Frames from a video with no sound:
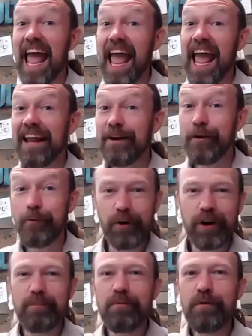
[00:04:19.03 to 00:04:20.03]
And we're
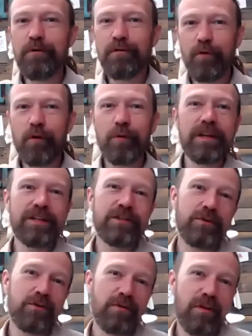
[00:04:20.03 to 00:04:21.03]
going to move forward
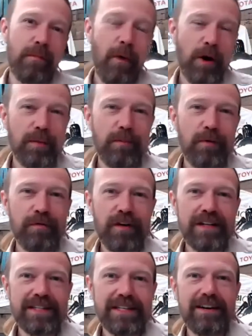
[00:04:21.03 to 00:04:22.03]
into a remarkable
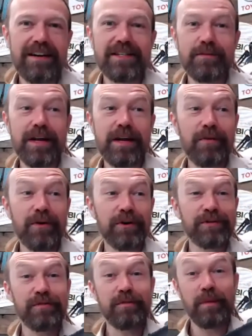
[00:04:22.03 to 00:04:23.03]
frontier as we
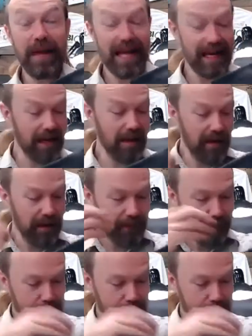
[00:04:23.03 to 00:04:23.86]
emerge from the pandemic.